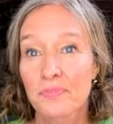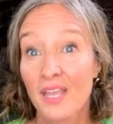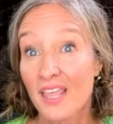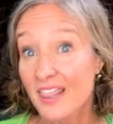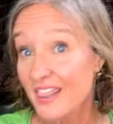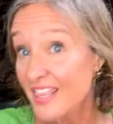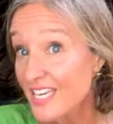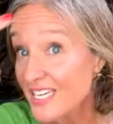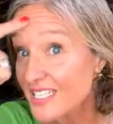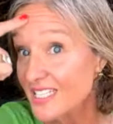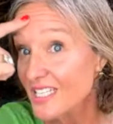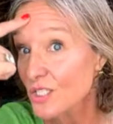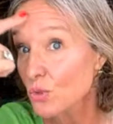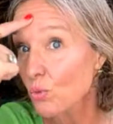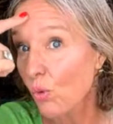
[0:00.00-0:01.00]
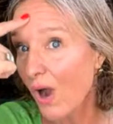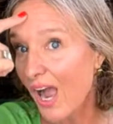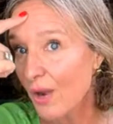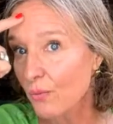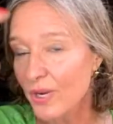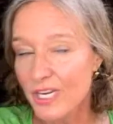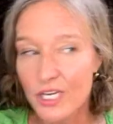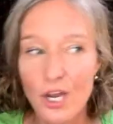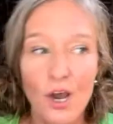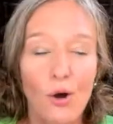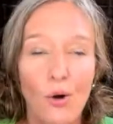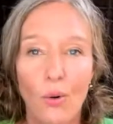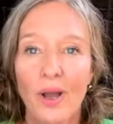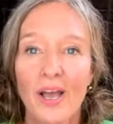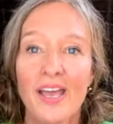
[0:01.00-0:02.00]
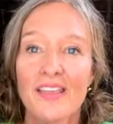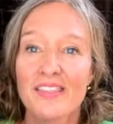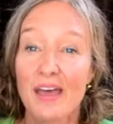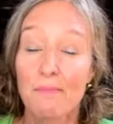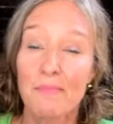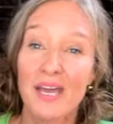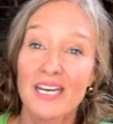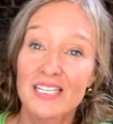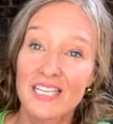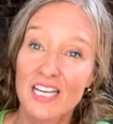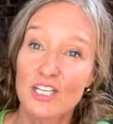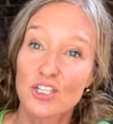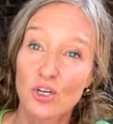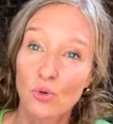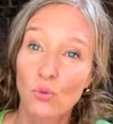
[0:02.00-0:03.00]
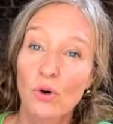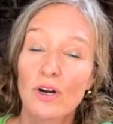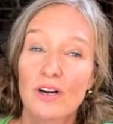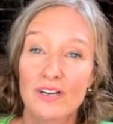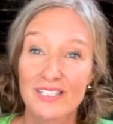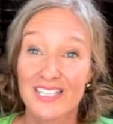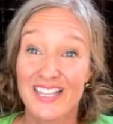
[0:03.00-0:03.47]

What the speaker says: This is why we know that meditation works.